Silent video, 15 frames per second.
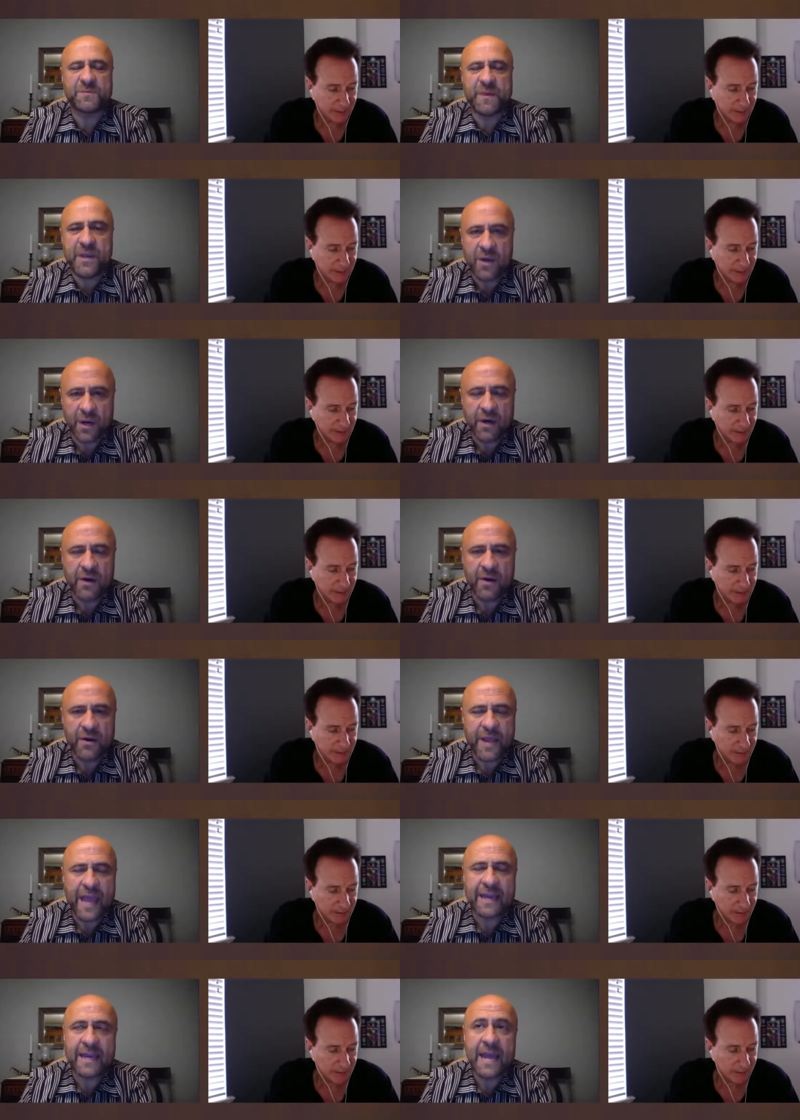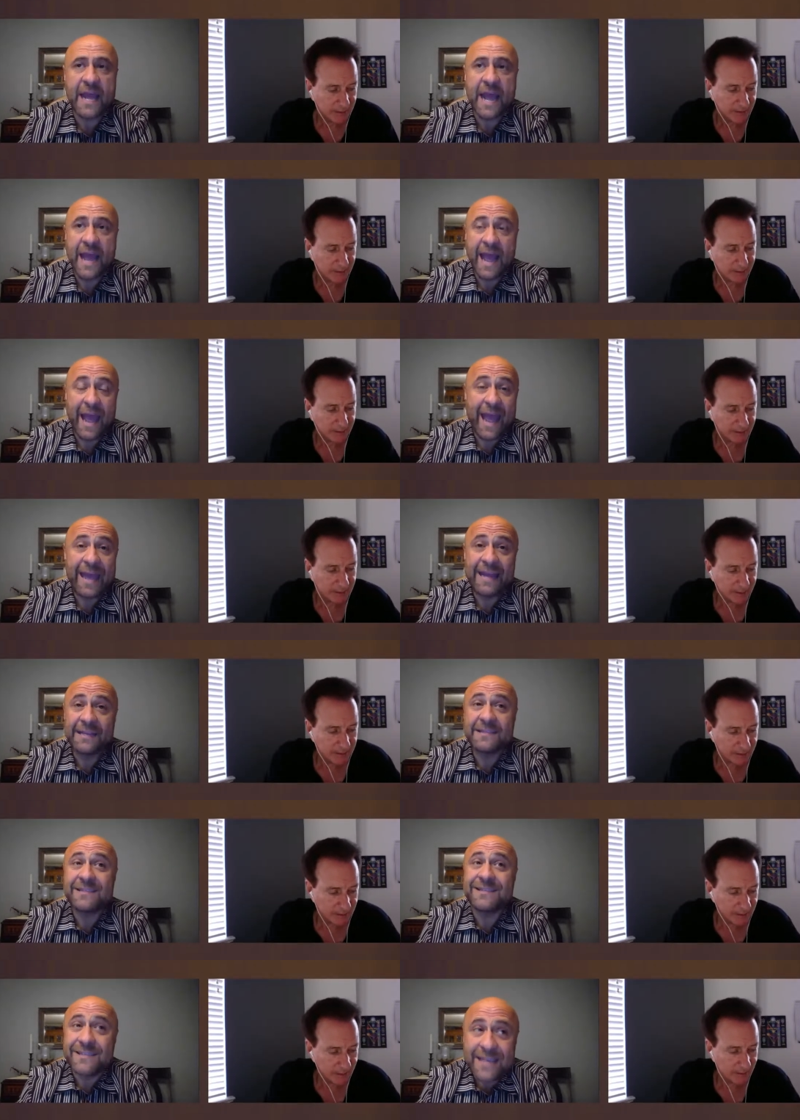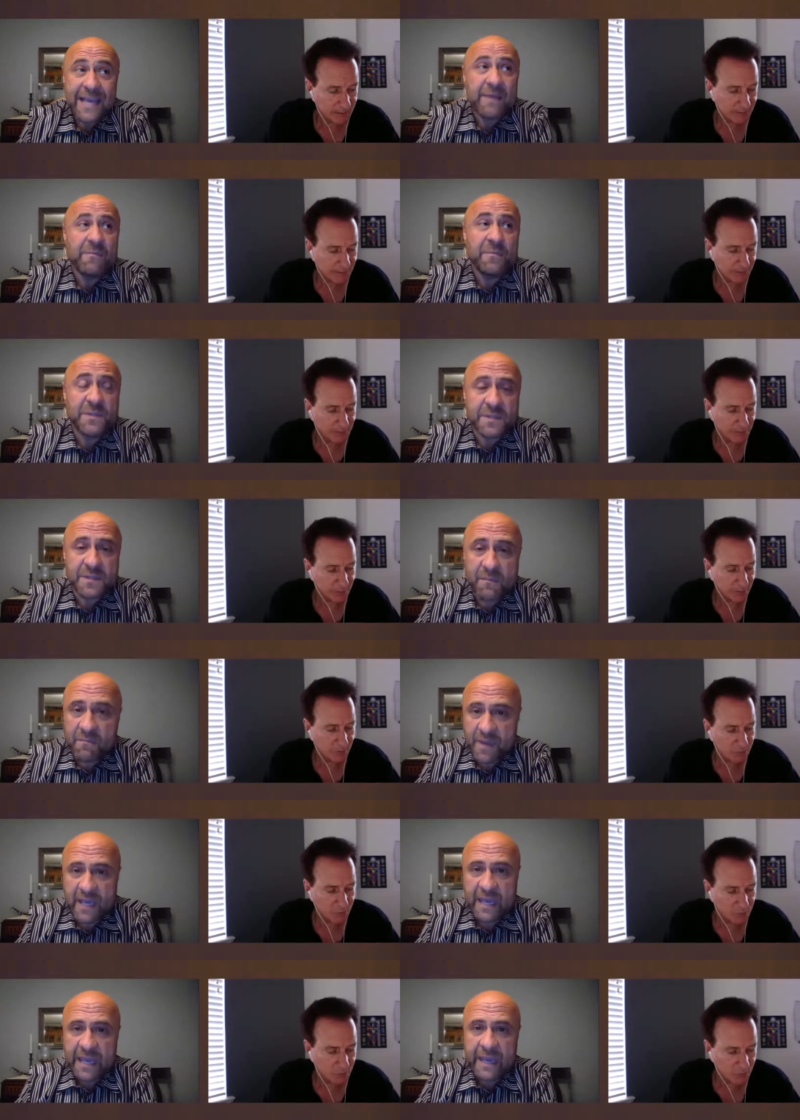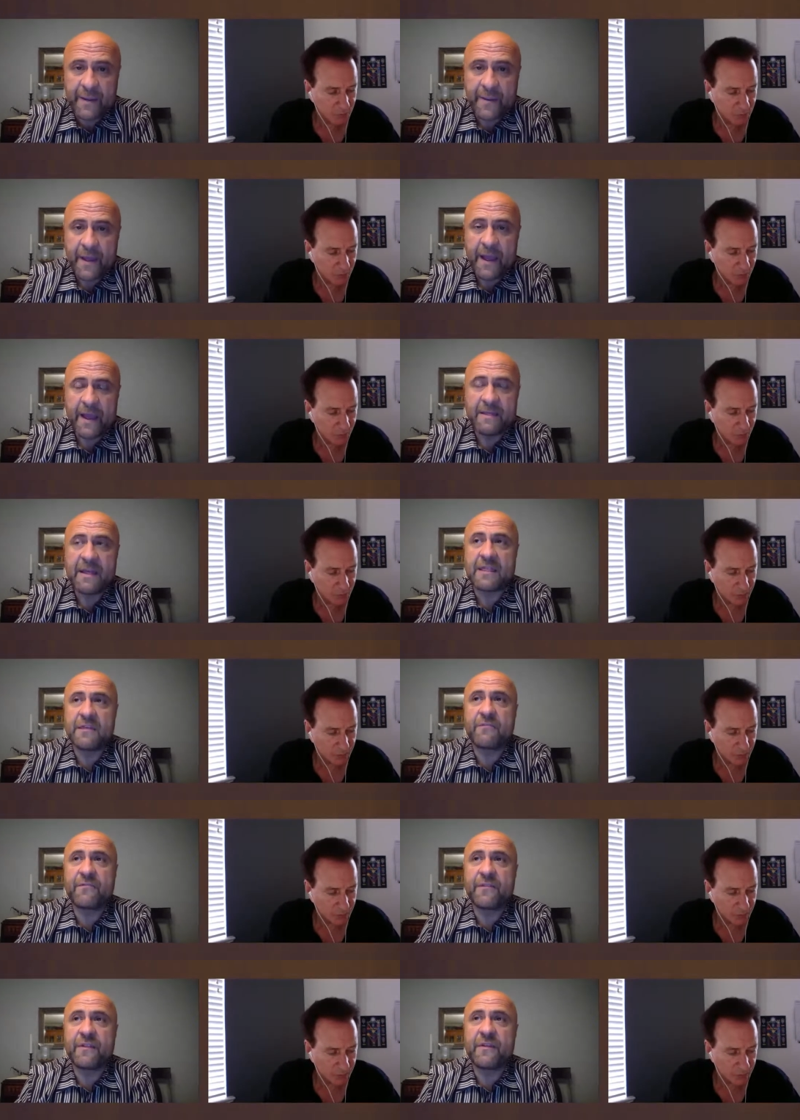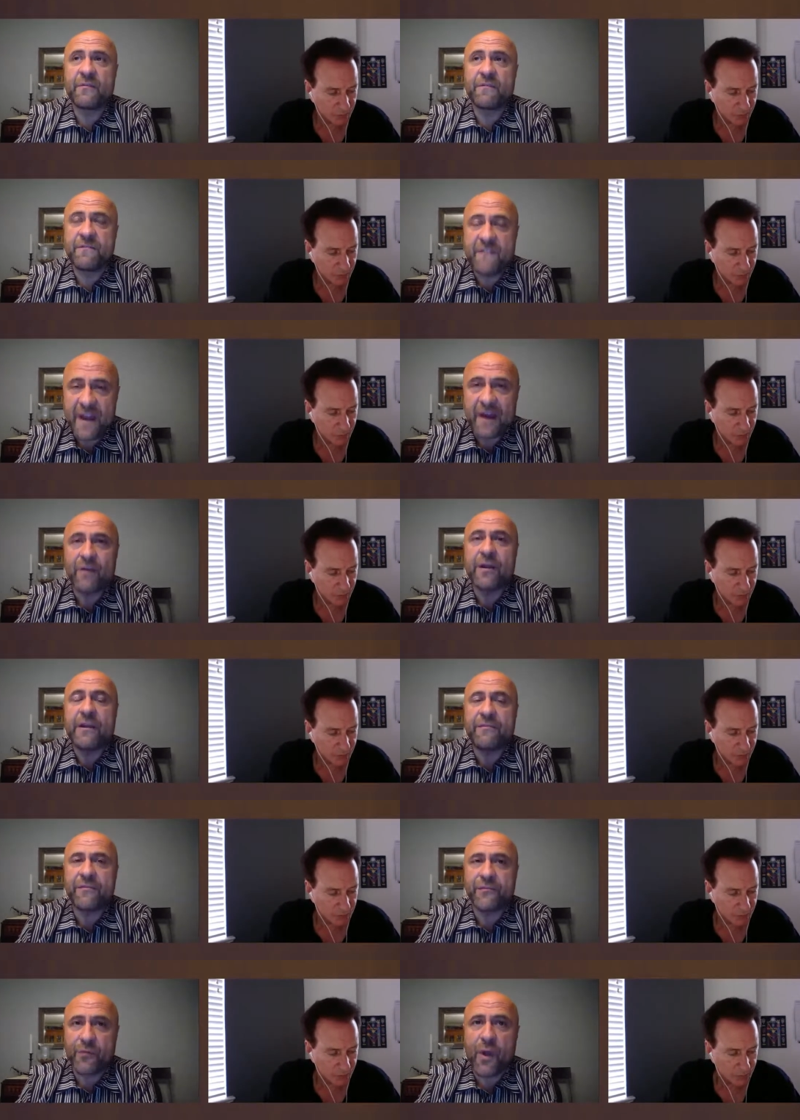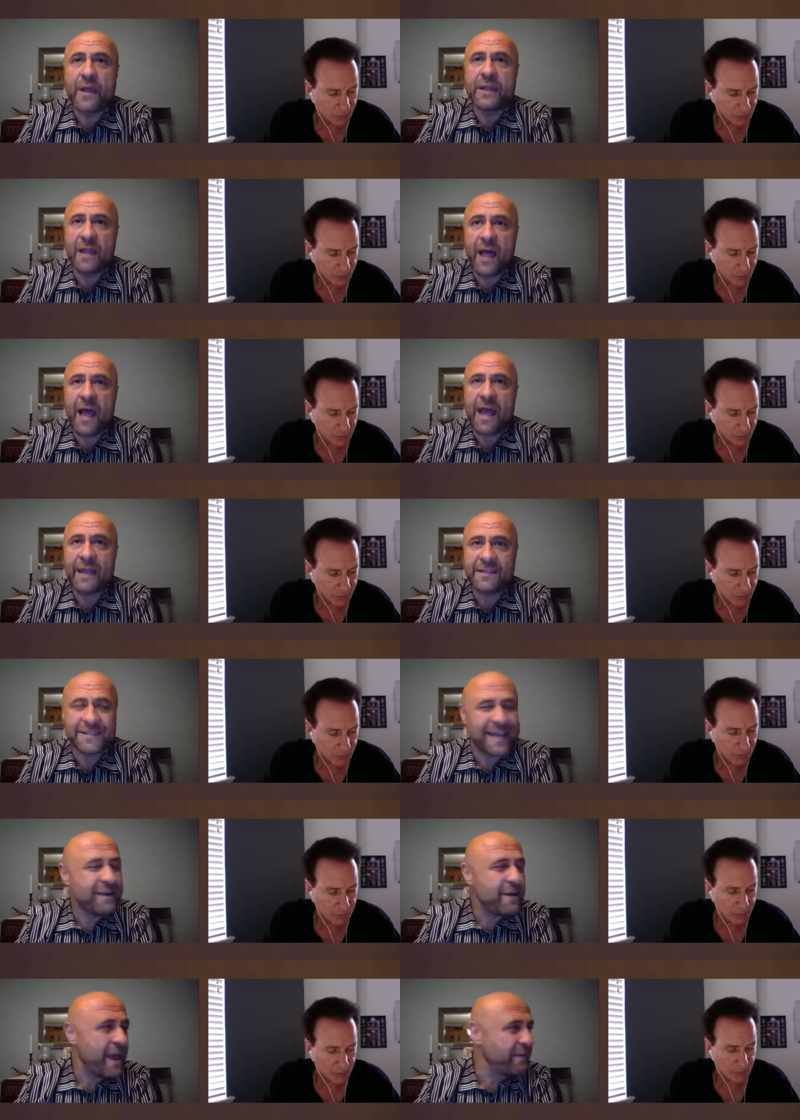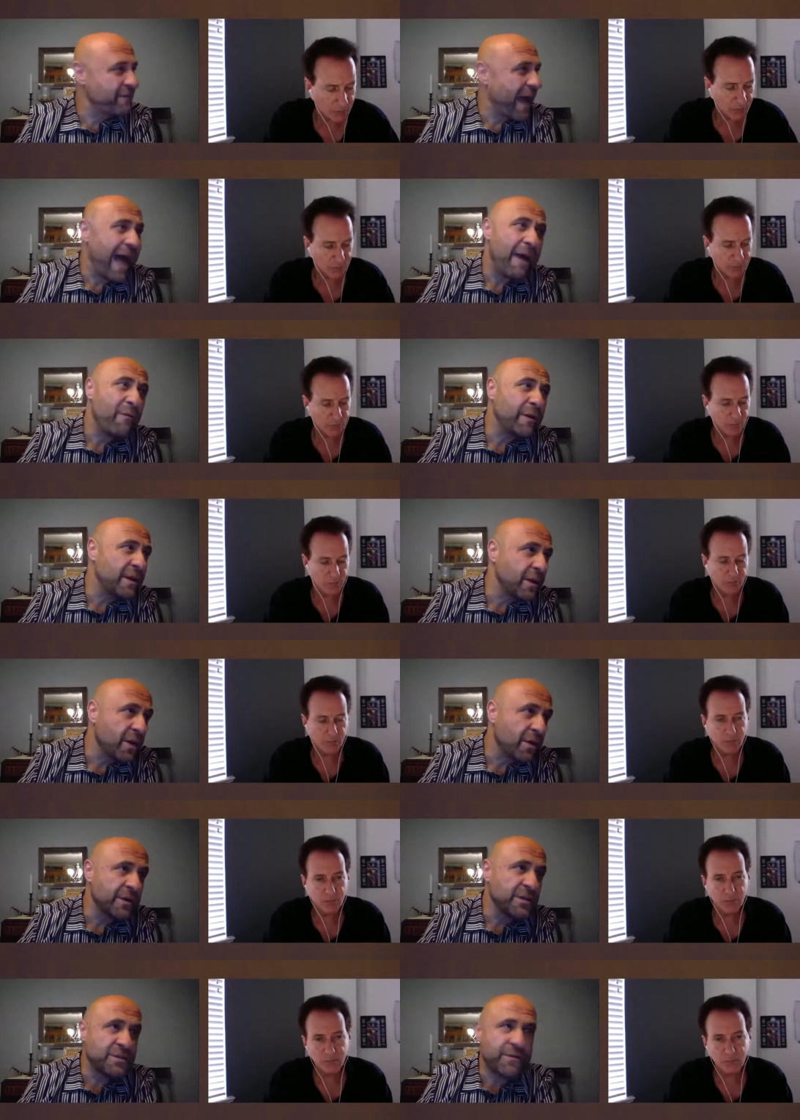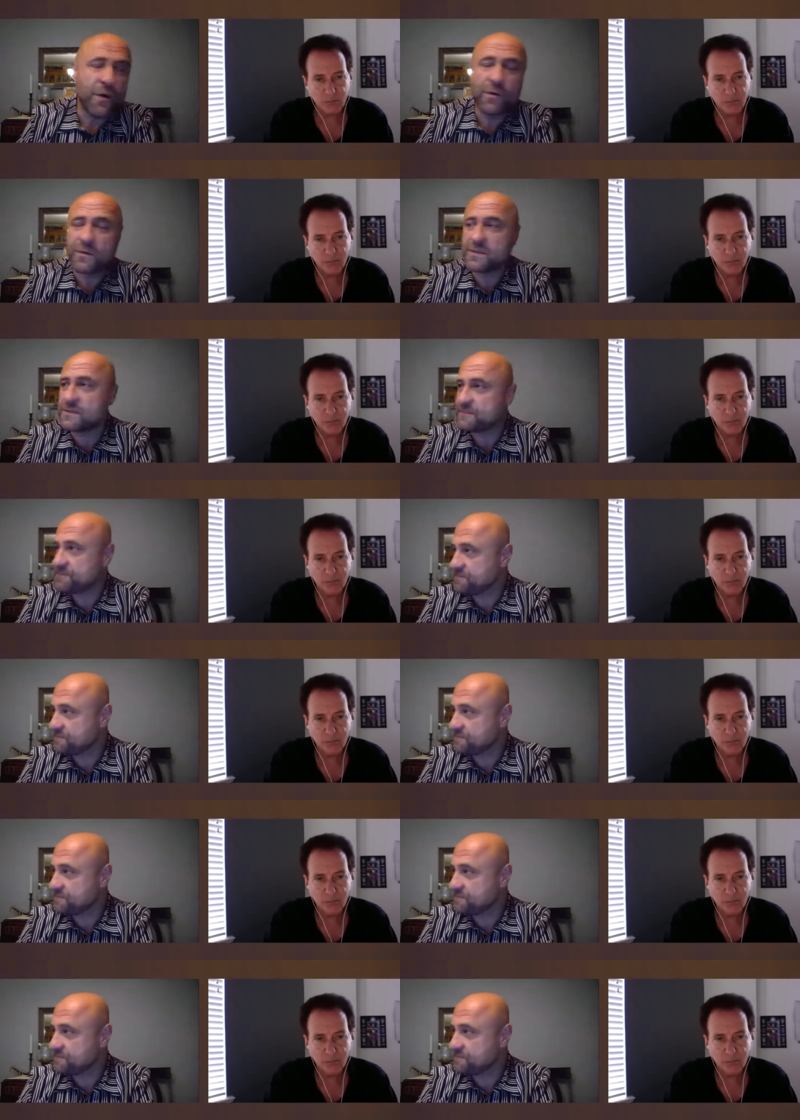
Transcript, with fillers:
Speaker 1: be heard. And and it seems to me that the the very front lines, and, and I would encourage folks,